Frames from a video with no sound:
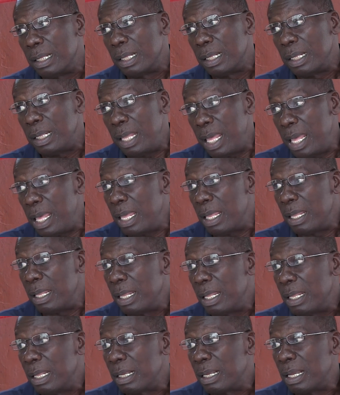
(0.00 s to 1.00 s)
Yeah,
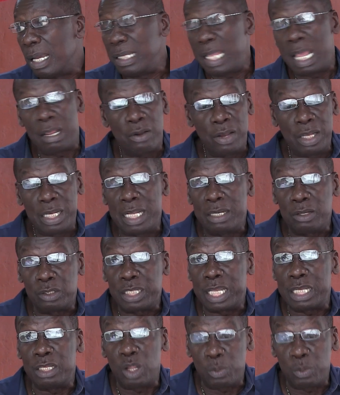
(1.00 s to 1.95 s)
because I go in and I take